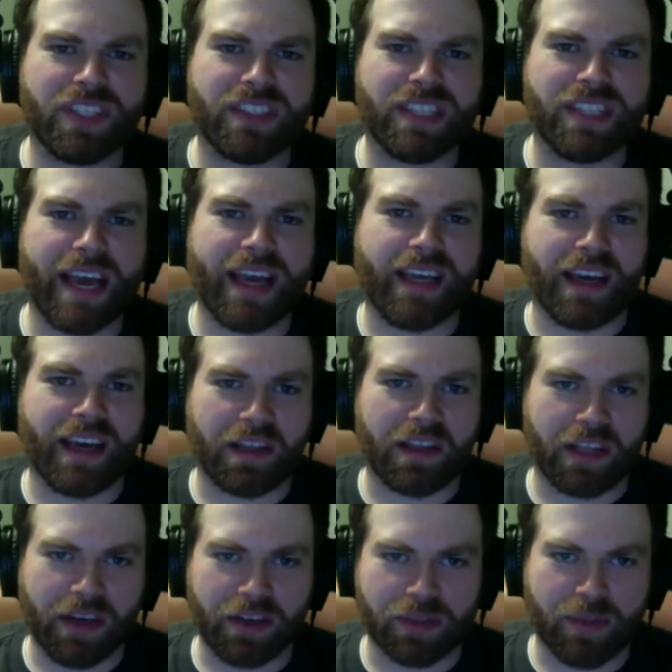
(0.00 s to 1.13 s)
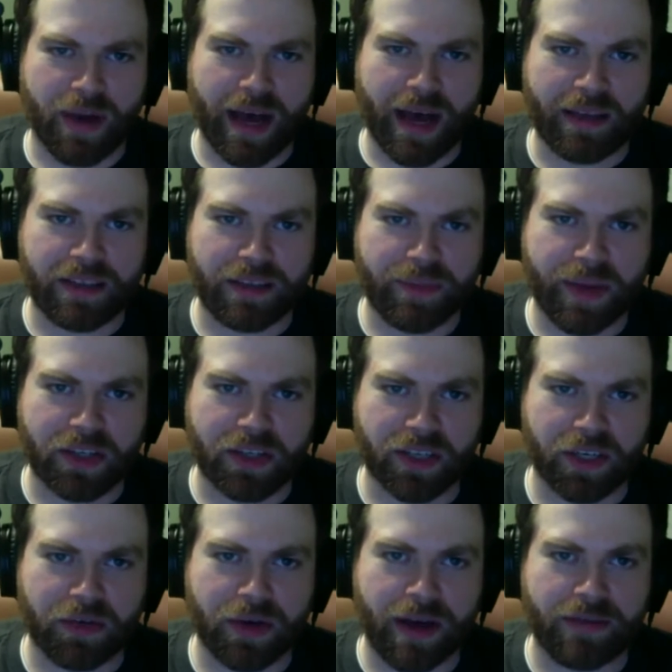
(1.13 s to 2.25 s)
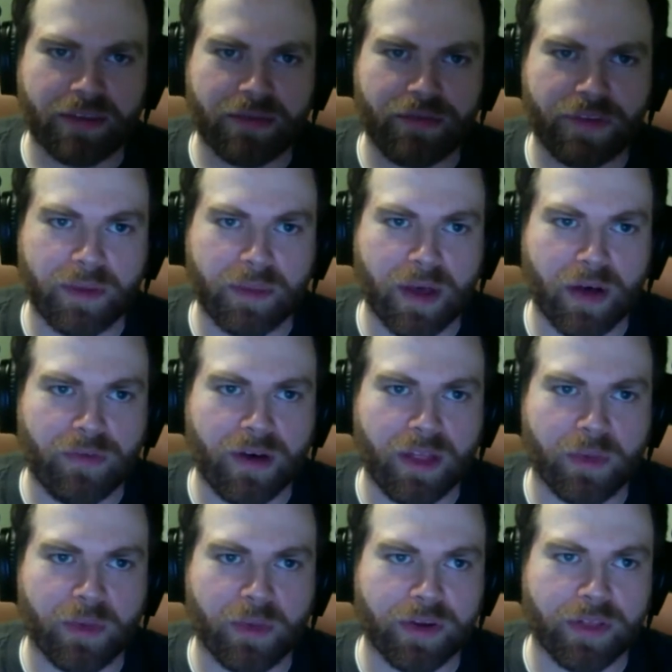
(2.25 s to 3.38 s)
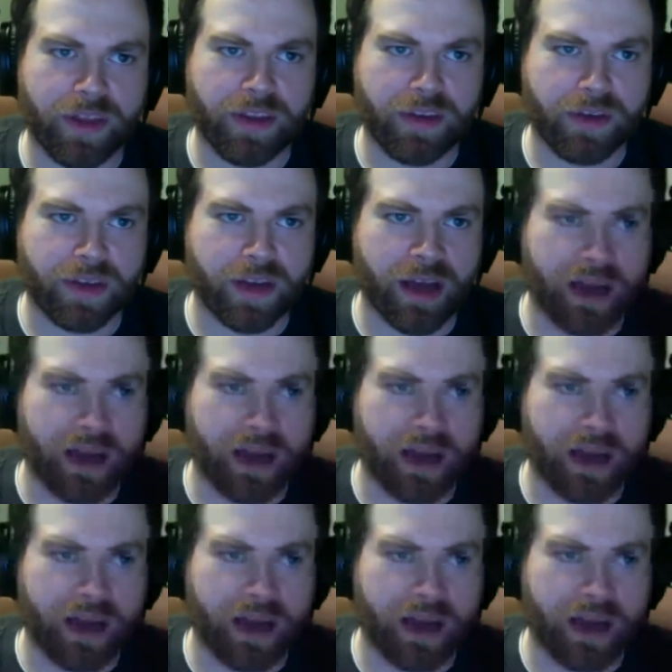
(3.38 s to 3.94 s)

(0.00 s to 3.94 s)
just like, here's my specially crafted female follower that you can